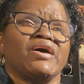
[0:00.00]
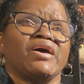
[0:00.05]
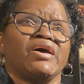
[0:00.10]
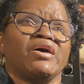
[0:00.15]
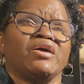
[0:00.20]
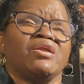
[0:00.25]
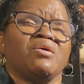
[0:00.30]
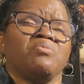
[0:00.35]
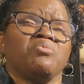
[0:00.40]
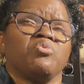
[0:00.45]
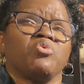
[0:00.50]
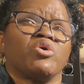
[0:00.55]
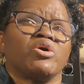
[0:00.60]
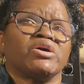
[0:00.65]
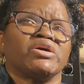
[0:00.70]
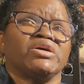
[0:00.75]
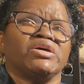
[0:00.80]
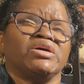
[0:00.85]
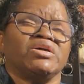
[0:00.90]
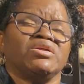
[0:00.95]
and I'm
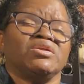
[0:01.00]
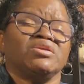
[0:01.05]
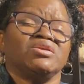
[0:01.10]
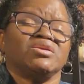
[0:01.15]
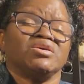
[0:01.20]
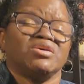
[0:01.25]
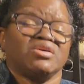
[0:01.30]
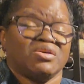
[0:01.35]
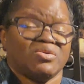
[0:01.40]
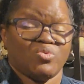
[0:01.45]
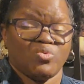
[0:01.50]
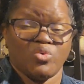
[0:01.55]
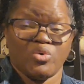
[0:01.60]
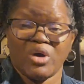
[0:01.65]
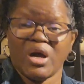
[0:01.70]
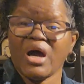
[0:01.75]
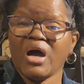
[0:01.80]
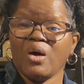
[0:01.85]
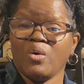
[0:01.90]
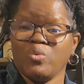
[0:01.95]
working
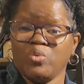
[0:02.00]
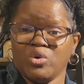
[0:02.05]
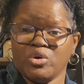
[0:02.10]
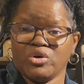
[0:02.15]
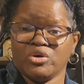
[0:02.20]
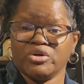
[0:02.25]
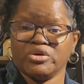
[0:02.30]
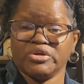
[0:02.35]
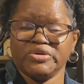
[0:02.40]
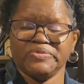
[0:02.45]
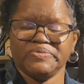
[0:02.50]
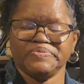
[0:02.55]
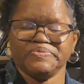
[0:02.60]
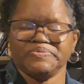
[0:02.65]
where I work.